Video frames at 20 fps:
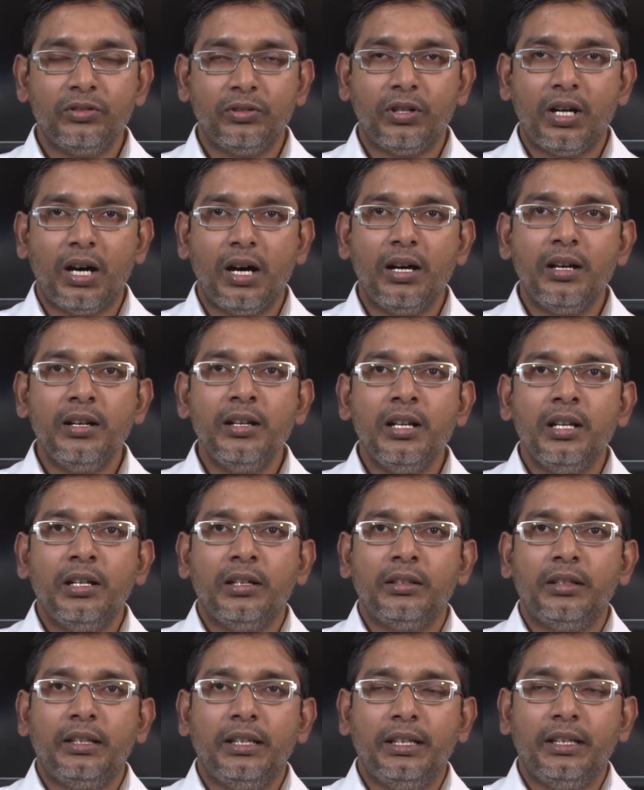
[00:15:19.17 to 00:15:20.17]
So, or
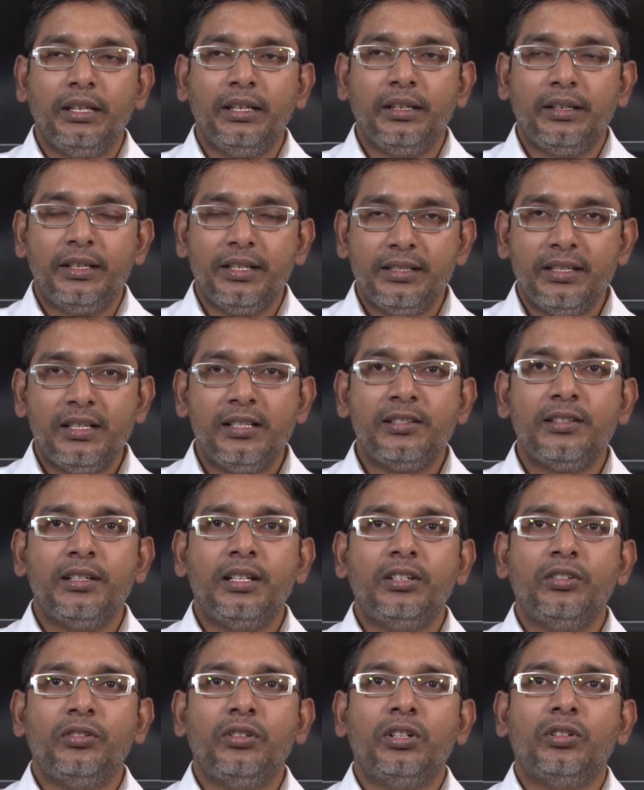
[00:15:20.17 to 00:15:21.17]
the results
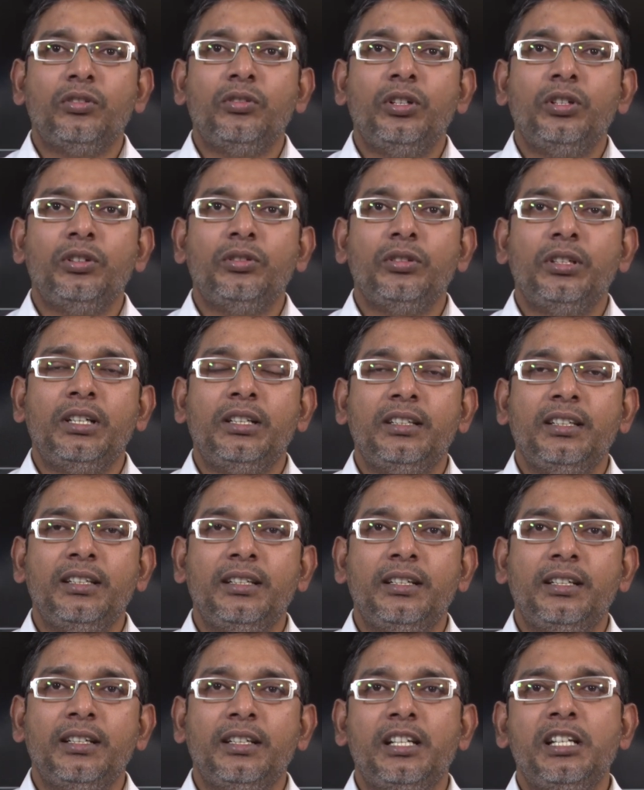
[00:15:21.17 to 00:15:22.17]
that you are going to get
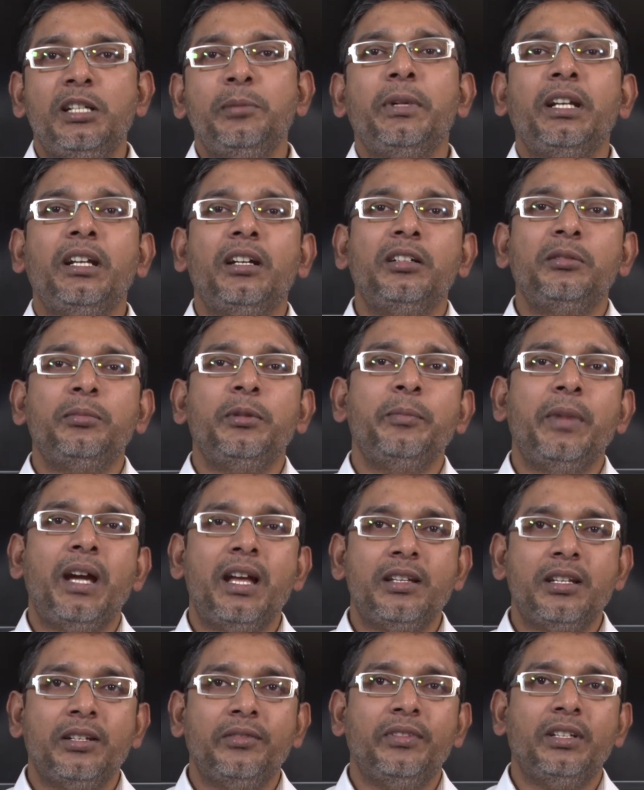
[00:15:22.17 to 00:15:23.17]
theoretically may not be
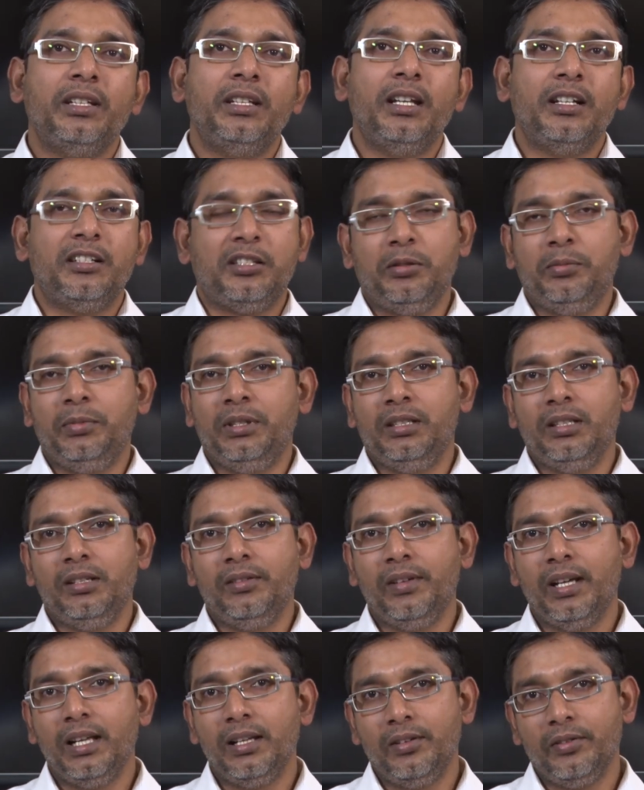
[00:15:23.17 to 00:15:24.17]
matching with the
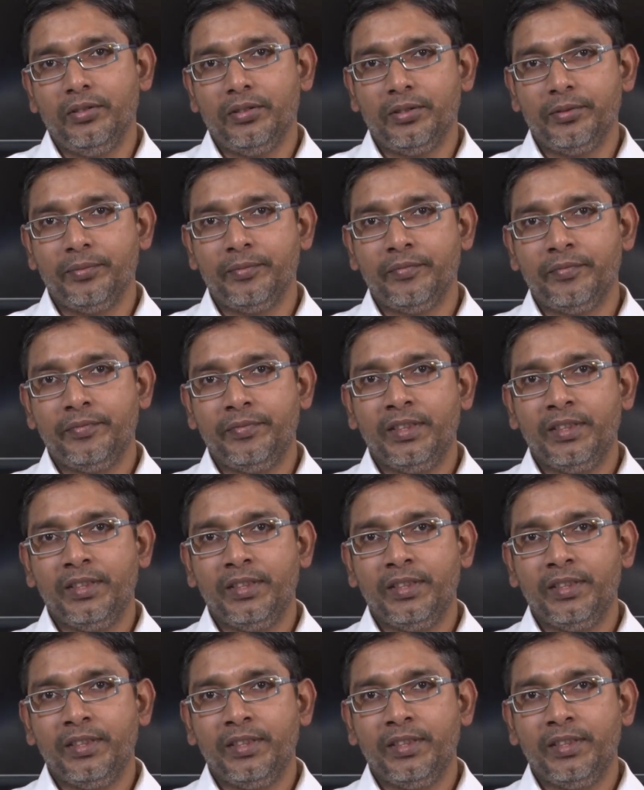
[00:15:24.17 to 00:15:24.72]
experimental values.